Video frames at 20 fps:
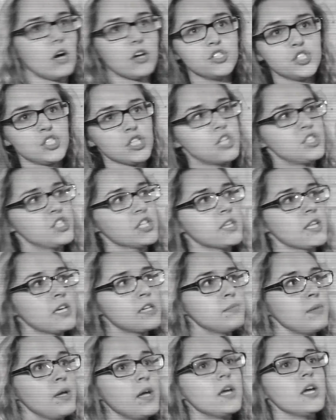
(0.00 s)
on judging
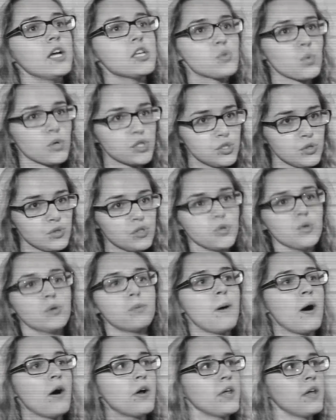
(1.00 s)
them, it's what you do
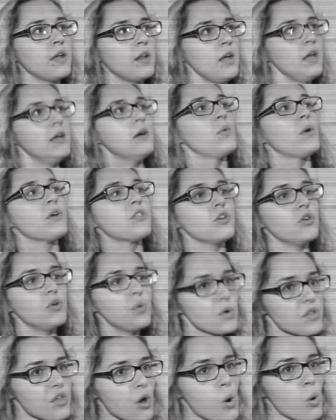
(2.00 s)
about it, whether you
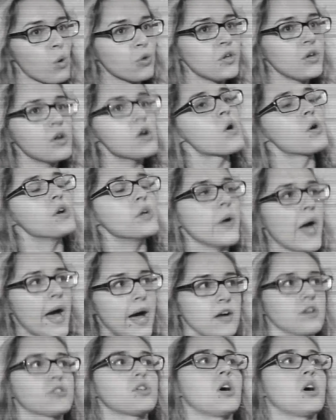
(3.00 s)
withhold it or you act